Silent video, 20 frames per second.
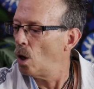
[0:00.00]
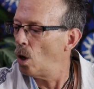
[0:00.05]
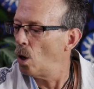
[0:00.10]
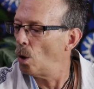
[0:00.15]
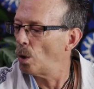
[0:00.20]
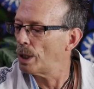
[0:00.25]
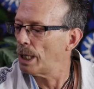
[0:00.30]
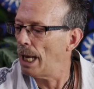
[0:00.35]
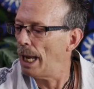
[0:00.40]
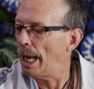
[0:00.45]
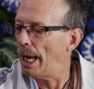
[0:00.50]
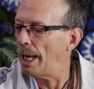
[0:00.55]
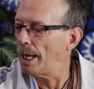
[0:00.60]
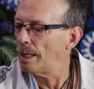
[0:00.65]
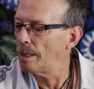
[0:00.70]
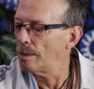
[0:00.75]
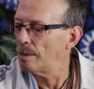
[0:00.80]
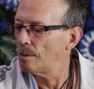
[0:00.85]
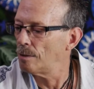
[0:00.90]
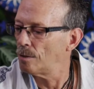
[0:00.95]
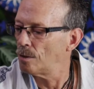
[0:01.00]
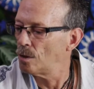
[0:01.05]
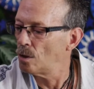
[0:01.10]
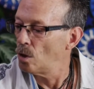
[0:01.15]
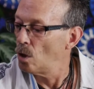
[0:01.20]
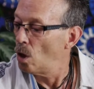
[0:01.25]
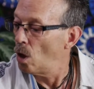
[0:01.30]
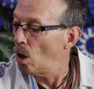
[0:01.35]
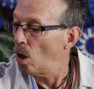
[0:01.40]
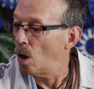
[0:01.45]
Okay.
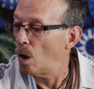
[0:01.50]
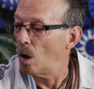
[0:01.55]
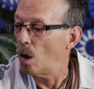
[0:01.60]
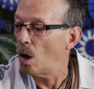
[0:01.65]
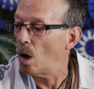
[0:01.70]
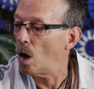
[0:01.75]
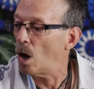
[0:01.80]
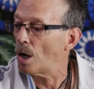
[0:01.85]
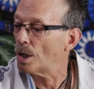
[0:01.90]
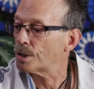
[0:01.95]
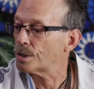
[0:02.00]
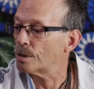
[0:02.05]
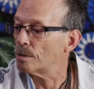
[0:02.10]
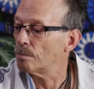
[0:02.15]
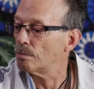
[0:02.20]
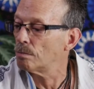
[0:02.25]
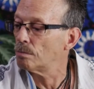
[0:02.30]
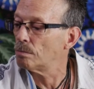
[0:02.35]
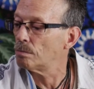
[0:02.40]
Awesome.